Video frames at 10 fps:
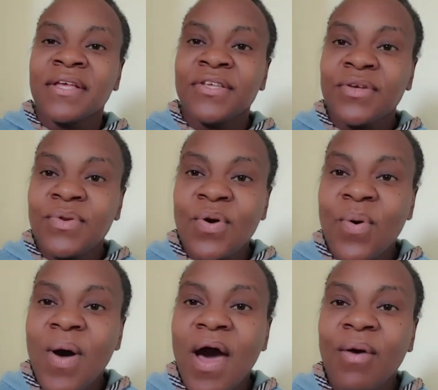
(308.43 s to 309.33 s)
You know
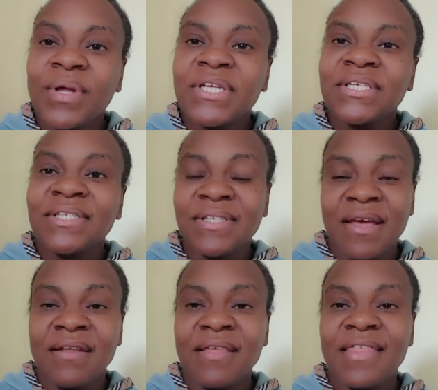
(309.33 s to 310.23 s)
how it is
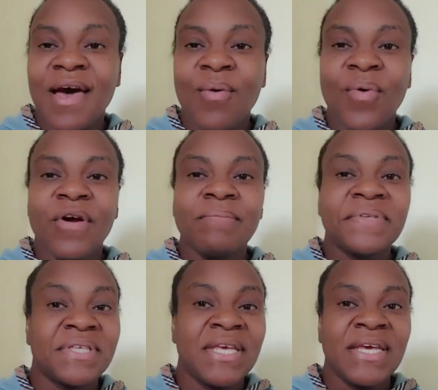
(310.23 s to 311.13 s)
said that
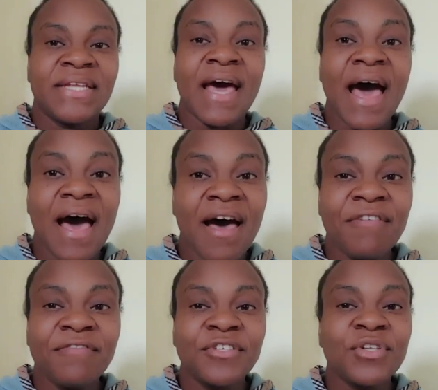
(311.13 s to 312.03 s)
worms eat
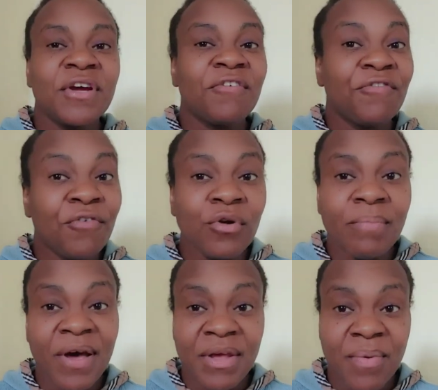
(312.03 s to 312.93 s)
half to their full
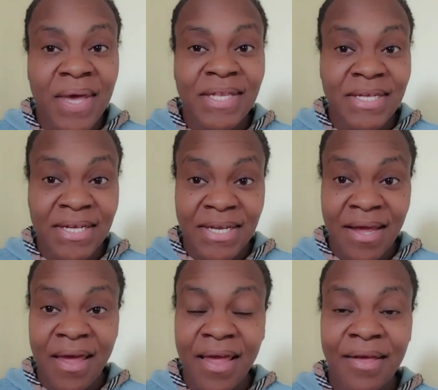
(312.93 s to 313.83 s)
body weight in a
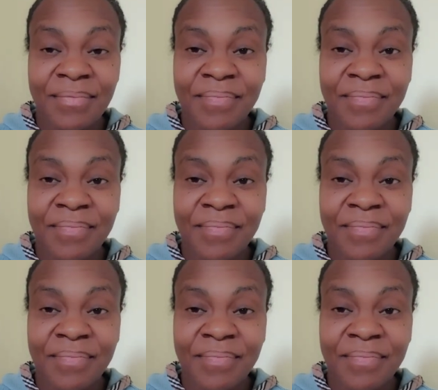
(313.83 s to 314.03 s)
day?